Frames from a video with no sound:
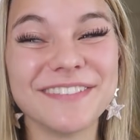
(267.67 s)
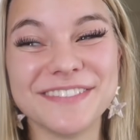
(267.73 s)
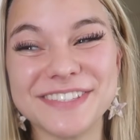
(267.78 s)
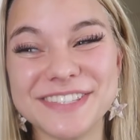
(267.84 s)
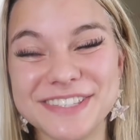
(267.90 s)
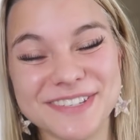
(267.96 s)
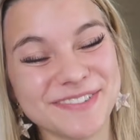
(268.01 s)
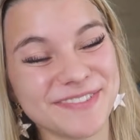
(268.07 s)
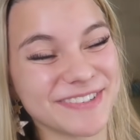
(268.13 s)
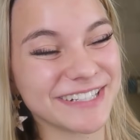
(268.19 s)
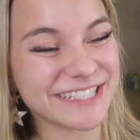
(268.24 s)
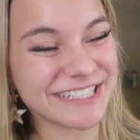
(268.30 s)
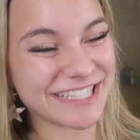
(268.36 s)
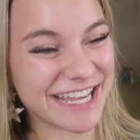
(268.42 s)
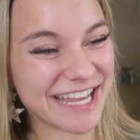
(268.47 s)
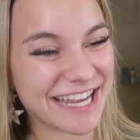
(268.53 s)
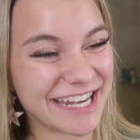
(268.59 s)
I was super
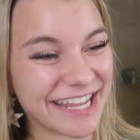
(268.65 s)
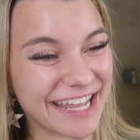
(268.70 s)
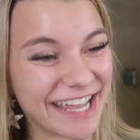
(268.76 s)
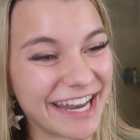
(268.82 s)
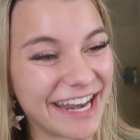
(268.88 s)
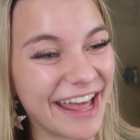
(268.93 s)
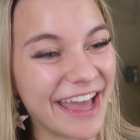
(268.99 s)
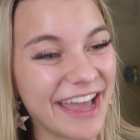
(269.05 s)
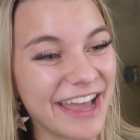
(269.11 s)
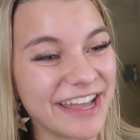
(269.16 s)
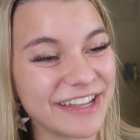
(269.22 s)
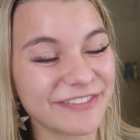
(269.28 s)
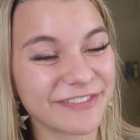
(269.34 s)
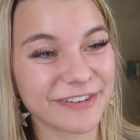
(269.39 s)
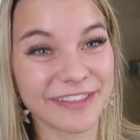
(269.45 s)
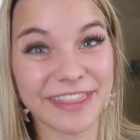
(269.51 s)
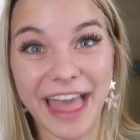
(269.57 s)
excited
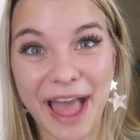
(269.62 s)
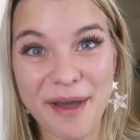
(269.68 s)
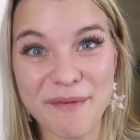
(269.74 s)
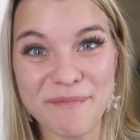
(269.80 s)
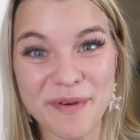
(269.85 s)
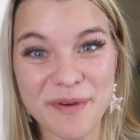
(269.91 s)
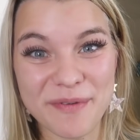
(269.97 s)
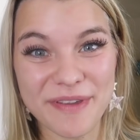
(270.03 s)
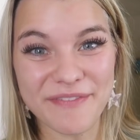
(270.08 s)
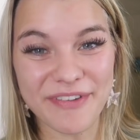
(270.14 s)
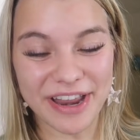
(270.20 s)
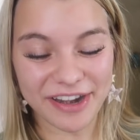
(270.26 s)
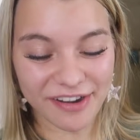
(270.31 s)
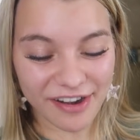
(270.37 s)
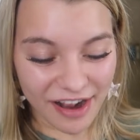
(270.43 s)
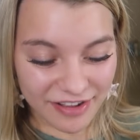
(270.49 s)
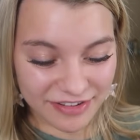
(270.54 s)
for that, but we
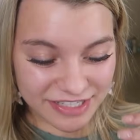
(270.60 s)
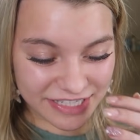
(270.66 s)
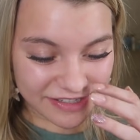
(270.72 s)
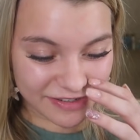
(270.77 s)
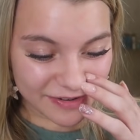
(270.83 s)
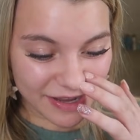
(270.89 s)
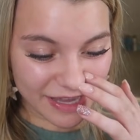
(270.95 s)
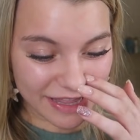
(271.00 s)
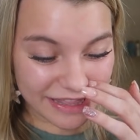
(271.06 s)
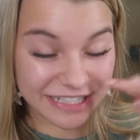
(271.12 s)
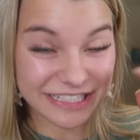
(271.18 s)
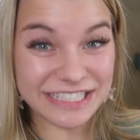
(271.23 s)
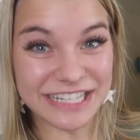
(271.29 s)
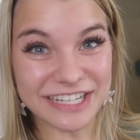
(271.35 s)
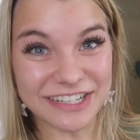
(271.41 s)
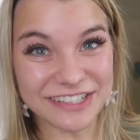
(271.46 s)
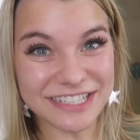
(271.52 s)
invited her out to
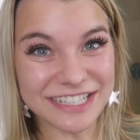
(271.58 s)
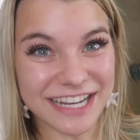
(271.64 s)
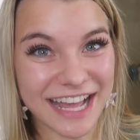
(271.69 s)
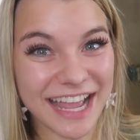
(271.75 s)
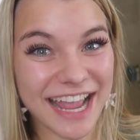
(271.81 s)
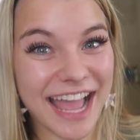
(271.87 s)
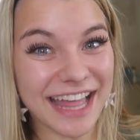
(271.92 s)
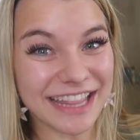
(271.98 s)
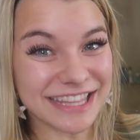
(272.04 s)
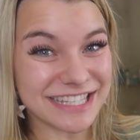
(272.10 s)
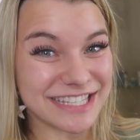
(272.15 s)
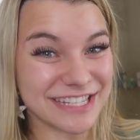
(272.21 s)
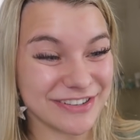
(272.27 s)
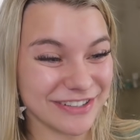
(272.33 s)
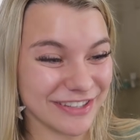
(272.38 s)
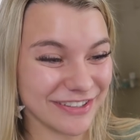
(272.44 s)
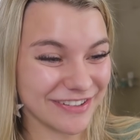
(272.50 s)
dinner tonight at the
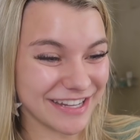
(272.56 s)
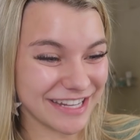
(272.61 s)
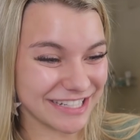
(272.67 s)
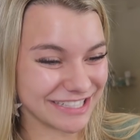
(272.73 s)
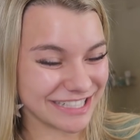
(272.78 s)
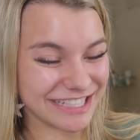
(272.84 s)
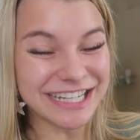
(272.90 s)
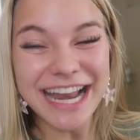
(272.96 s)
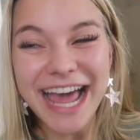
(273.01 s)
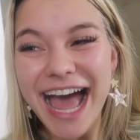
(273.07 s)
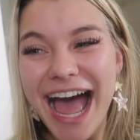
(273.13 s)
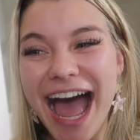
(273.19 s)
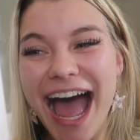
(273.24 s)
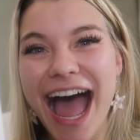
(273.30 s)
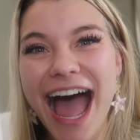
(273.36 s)
secret location,